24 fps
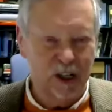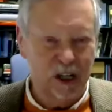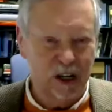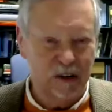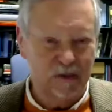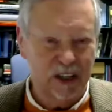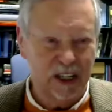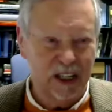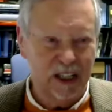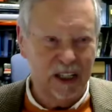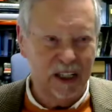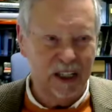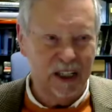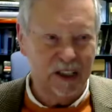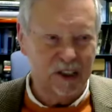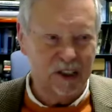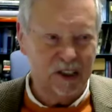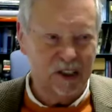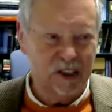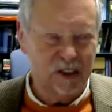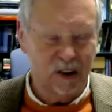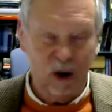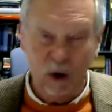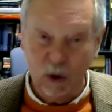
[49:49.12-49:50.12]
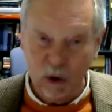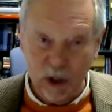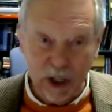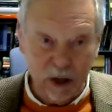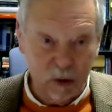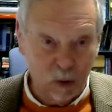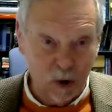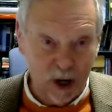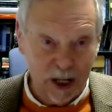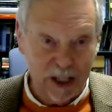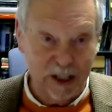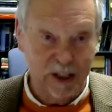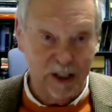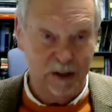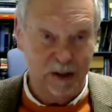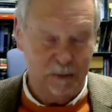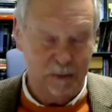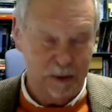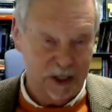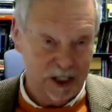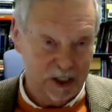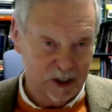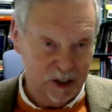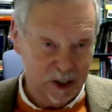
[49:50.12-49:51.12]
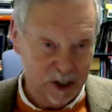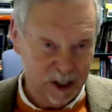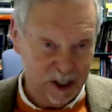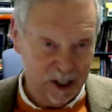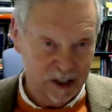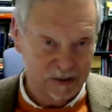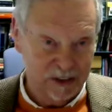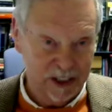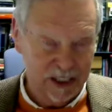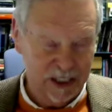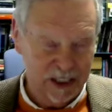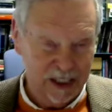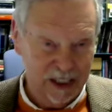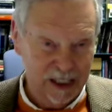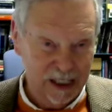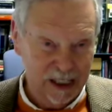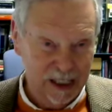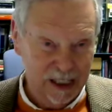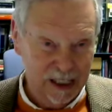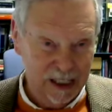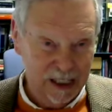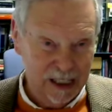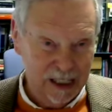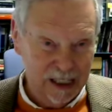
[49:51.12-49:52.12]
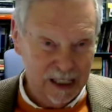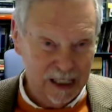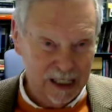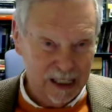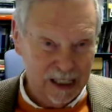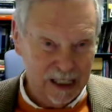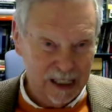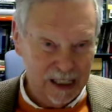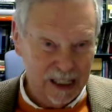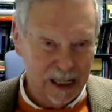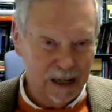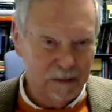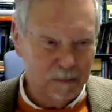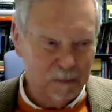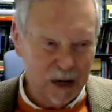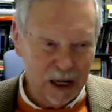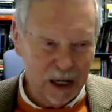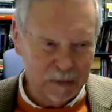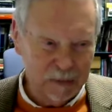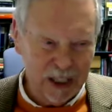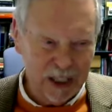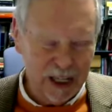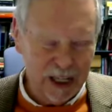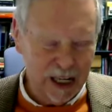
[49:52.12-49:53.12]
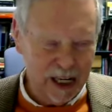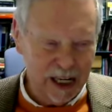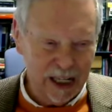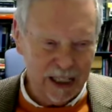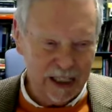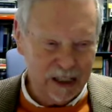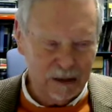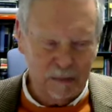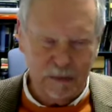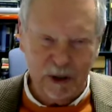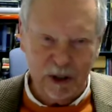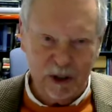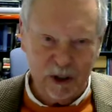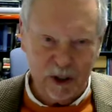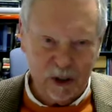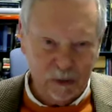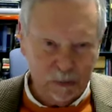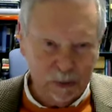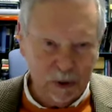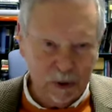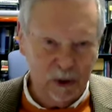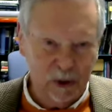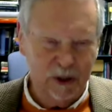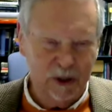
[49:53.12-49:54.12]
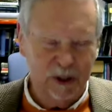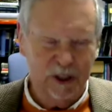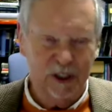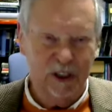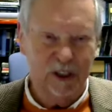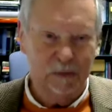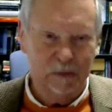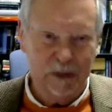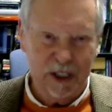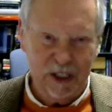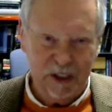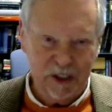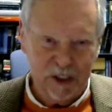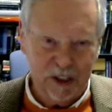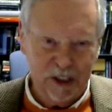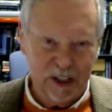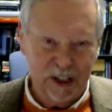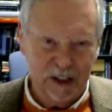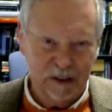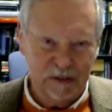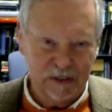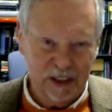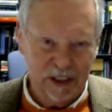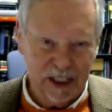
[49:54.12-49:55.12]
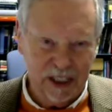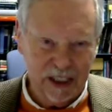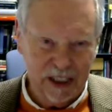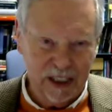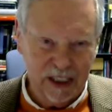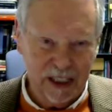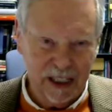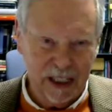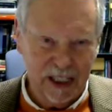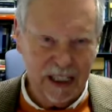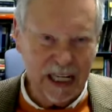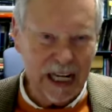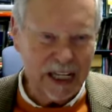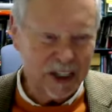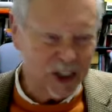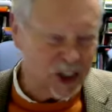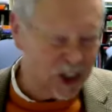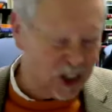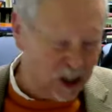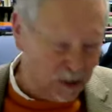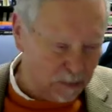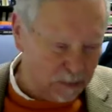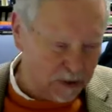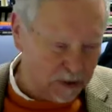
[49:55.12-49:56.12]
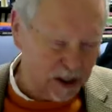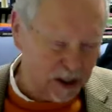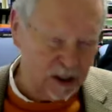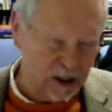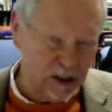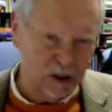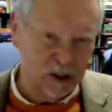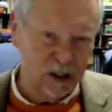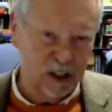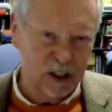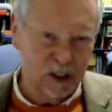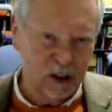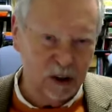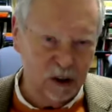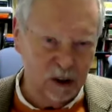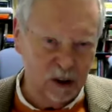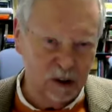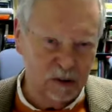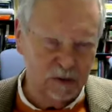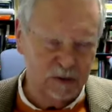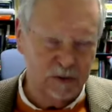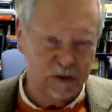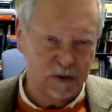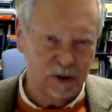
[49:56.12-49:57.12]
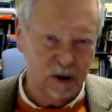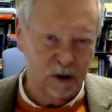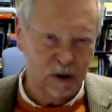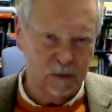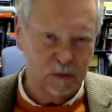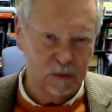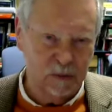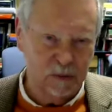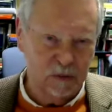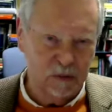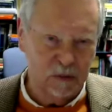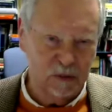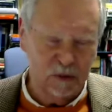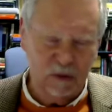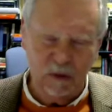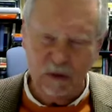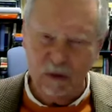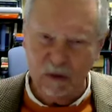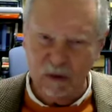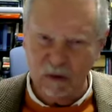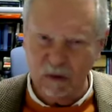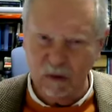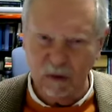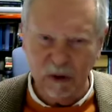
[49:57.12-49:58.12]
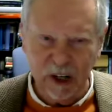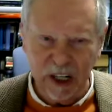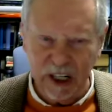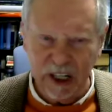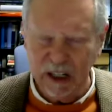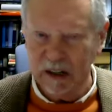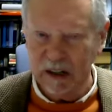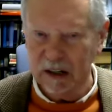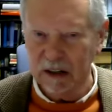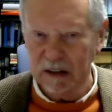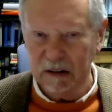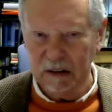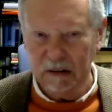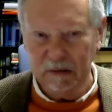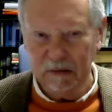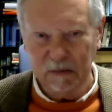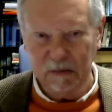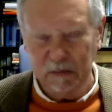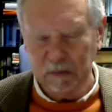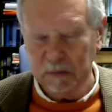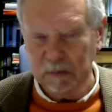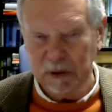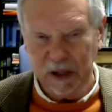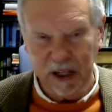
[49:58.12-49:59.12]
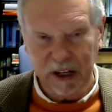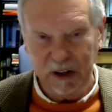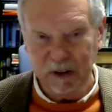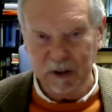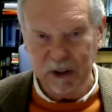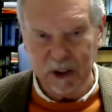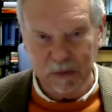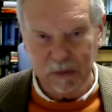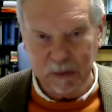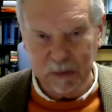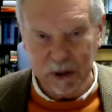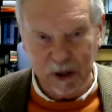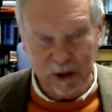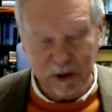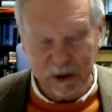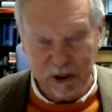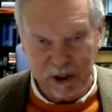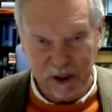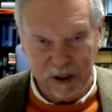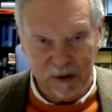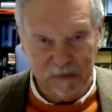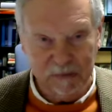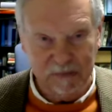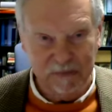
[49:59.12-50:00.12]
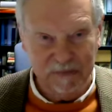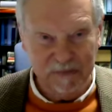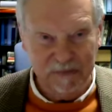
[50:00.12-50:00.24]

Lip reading: of it is only one dimension of it, and maybe not the most important dimension of it. And that's something you can learn from reading Plato's Symposium.